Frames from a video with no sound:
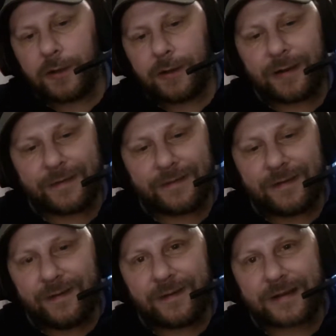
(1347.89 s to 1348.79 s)

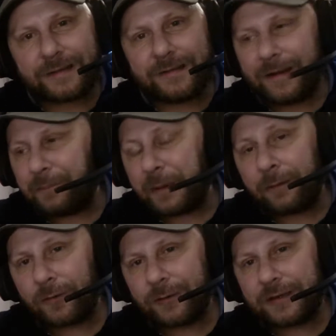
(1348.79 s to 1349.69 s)
a
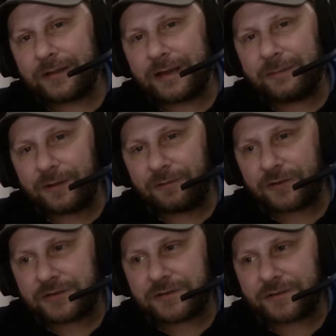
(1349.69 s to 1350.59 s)
paranoid theme that
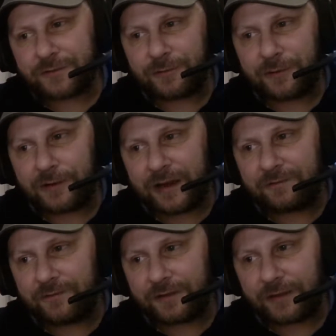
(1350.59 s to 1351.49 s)
runs through
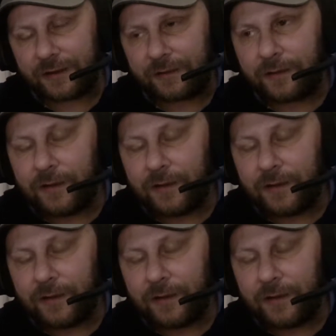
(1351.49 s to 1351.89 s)
everything.